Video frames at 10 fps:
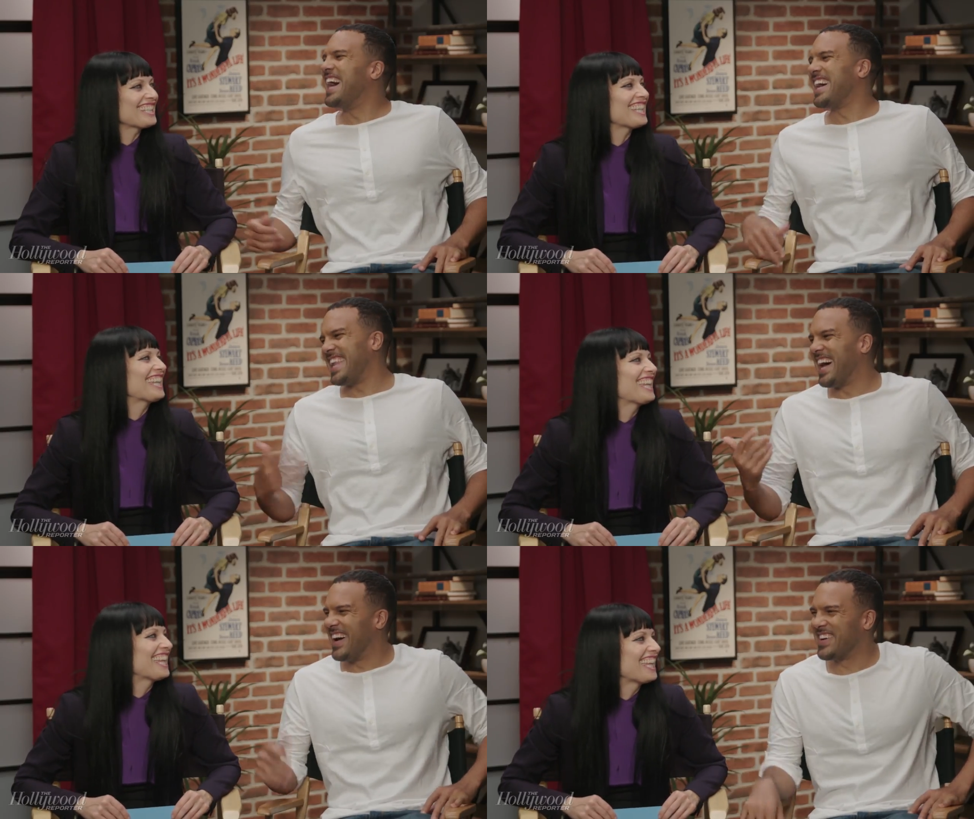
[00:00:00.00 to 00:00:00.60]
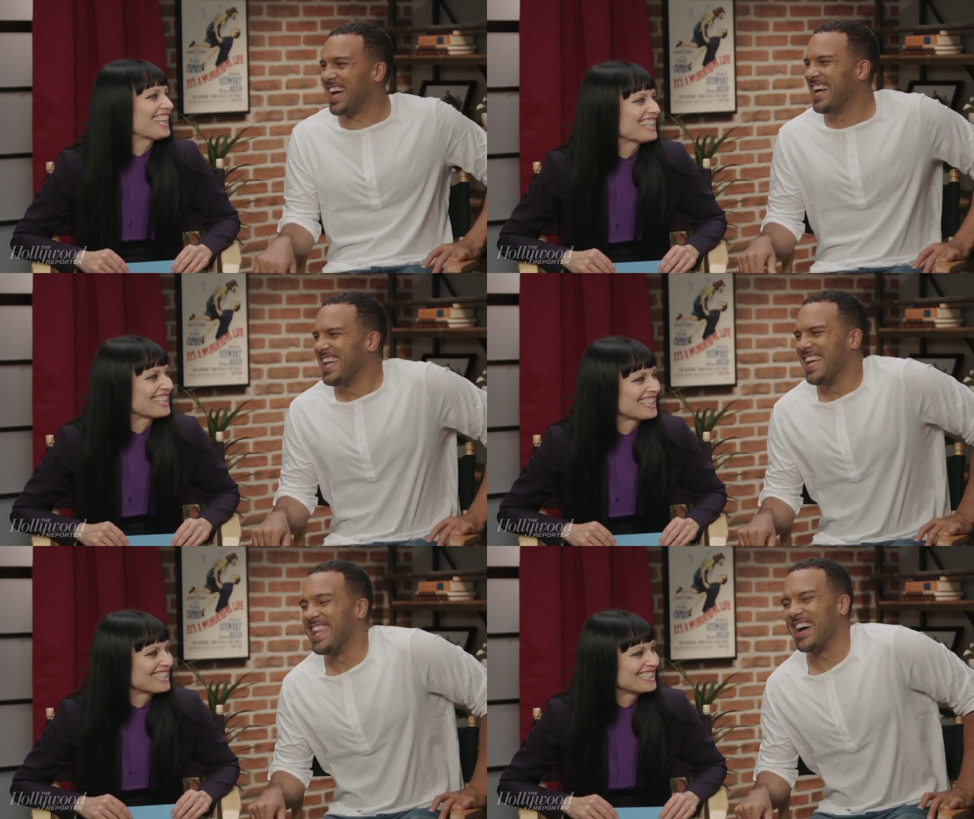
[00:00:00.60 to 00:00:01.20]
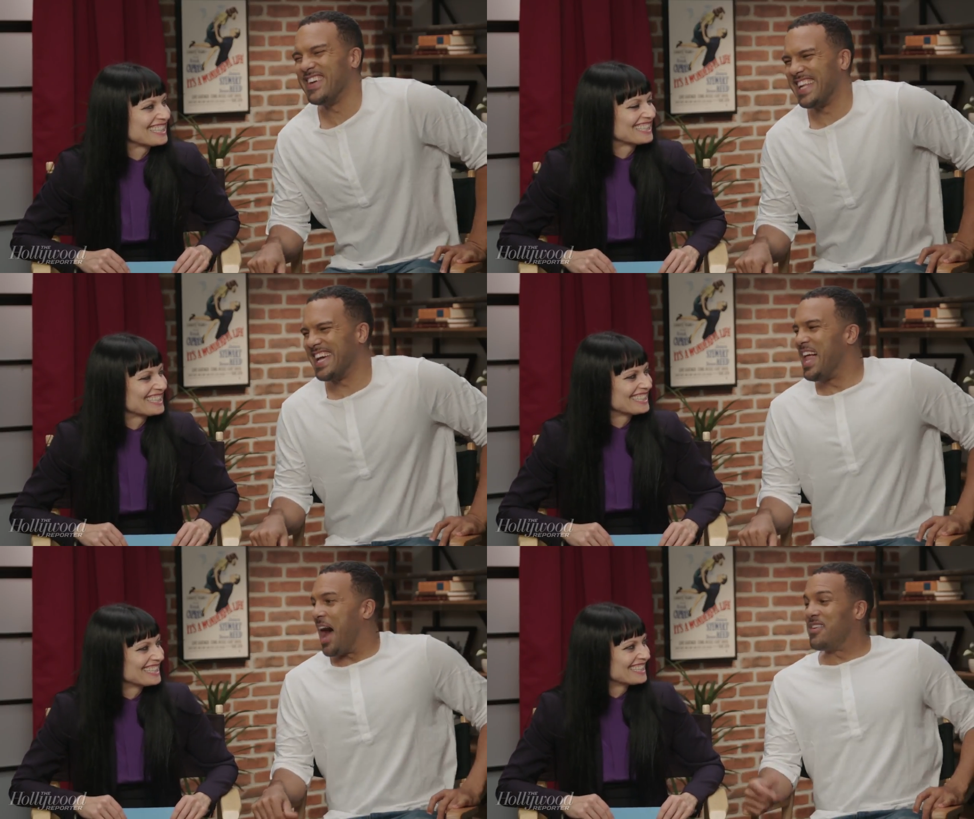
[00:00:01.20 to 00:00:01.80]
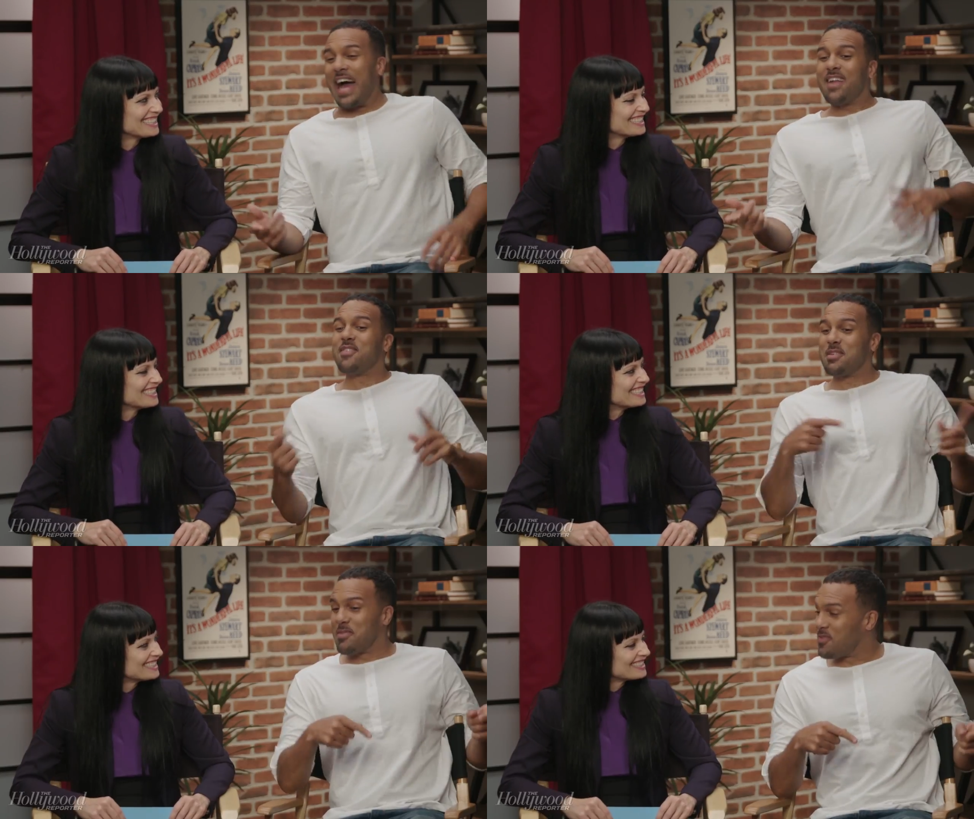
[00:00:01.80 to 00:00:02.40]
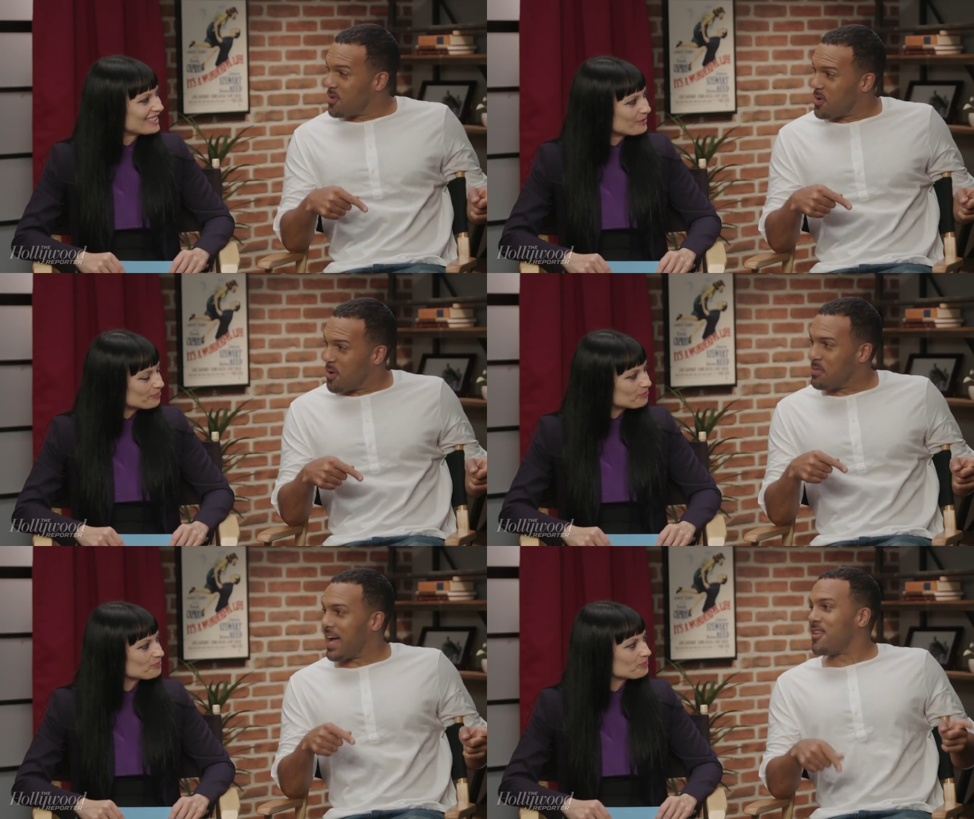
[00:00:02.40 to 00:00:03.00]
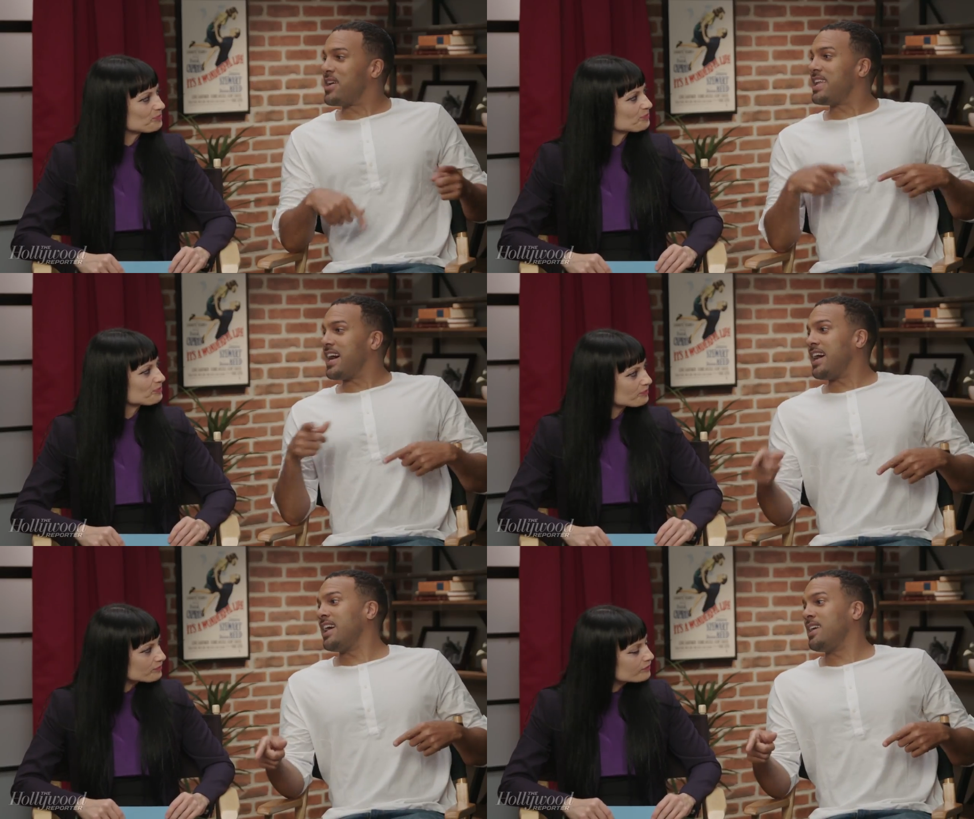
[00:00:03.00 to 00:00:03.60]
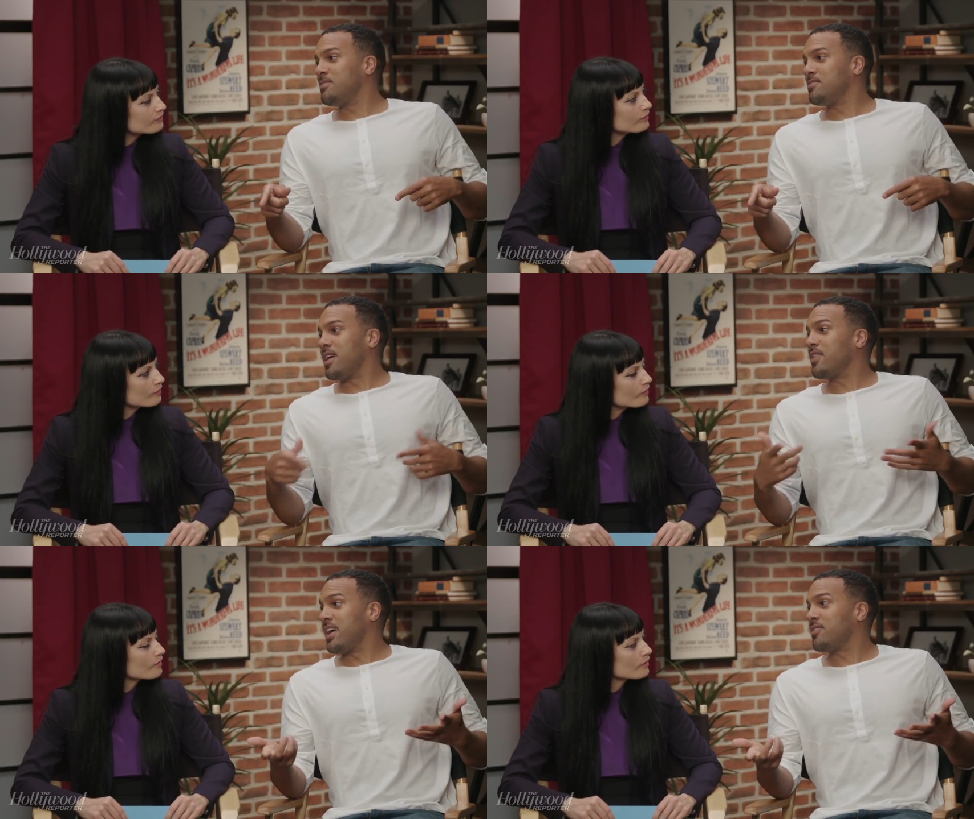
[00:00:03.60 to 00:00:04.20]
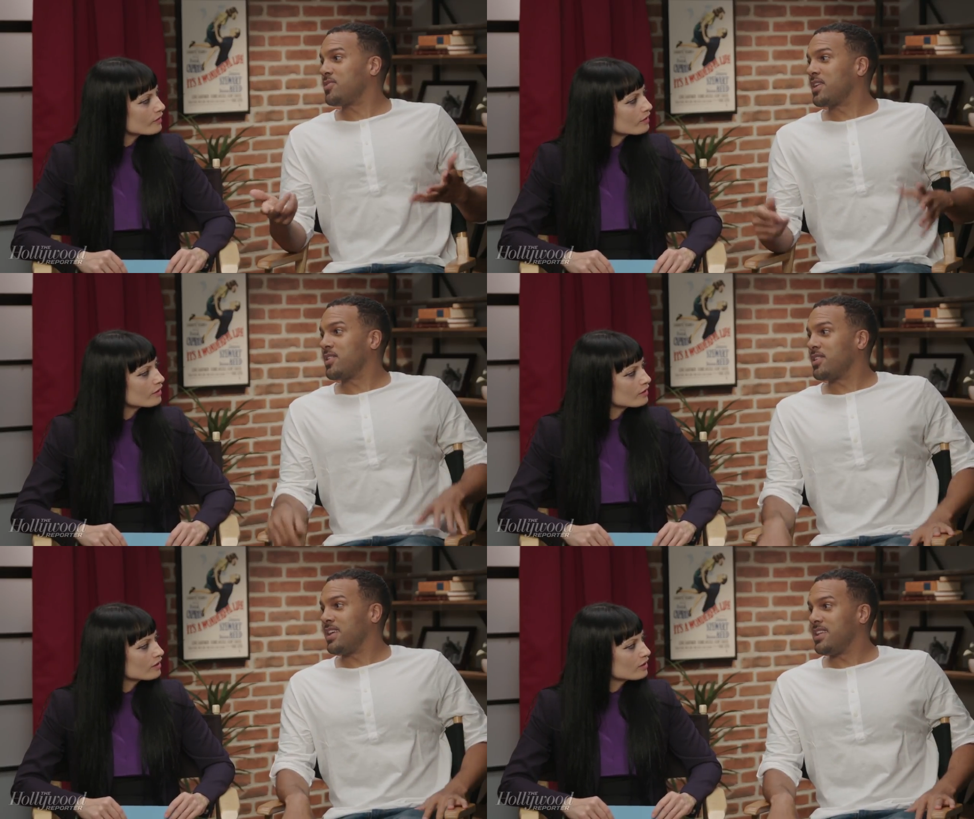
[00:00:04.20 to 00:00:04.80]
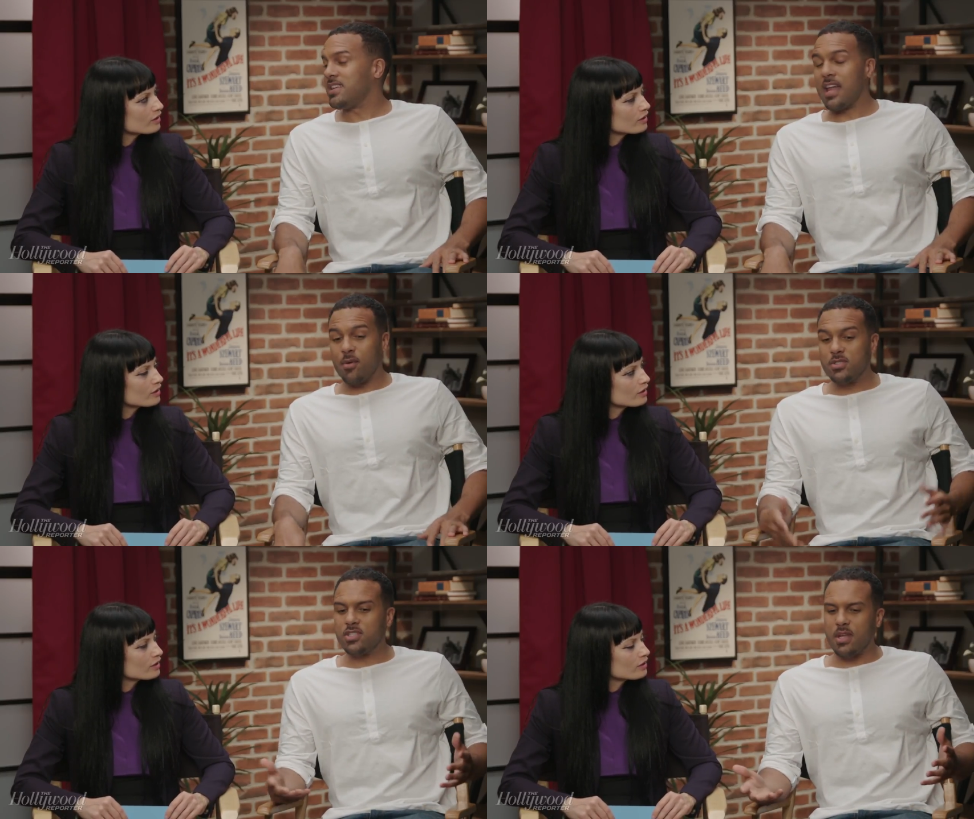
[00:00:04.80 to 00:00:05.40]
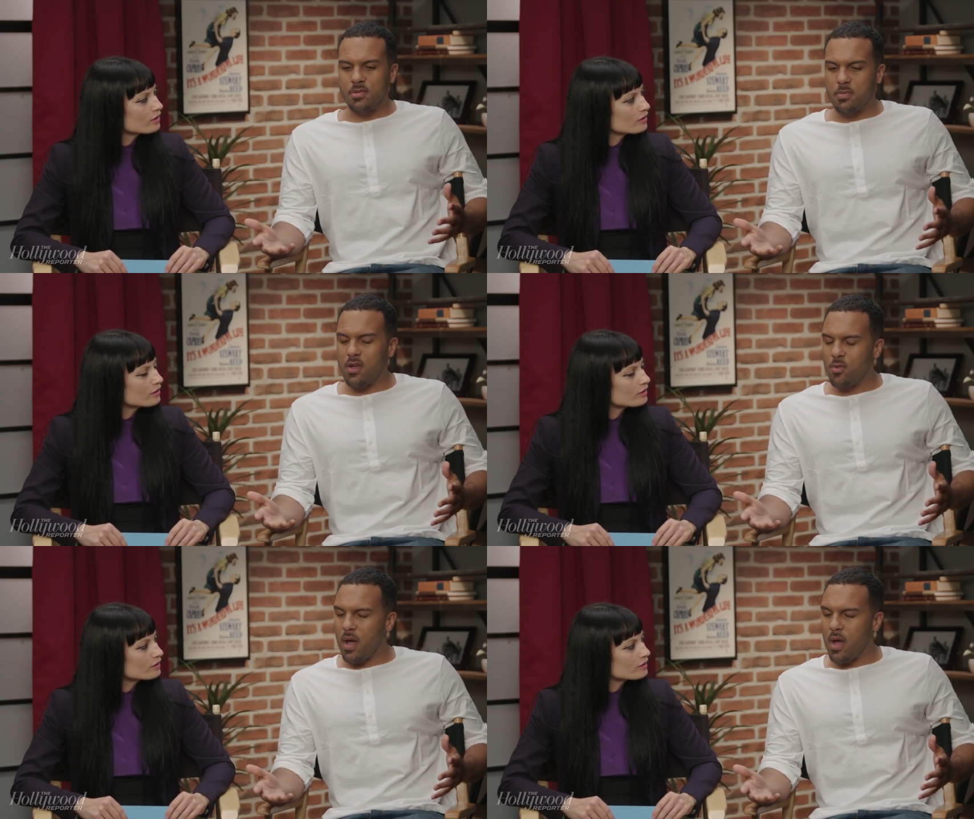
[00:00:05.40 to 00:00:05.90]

Speaker 1: yeah, no, no, I read it. I mean, I hadn't read it before, but I read it. Um, I read it after I got the, and I was just I was blown